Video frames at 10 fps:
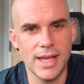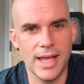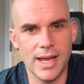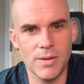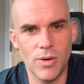
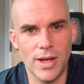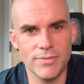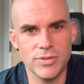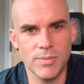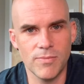and we'll
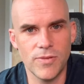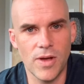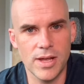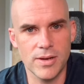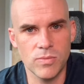have some
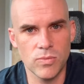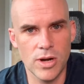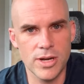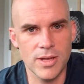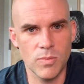fun
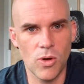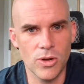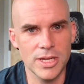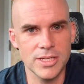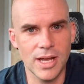running and
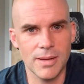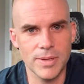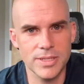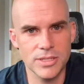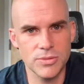walking
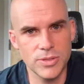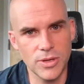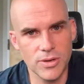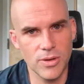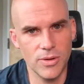topics as we
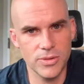talk all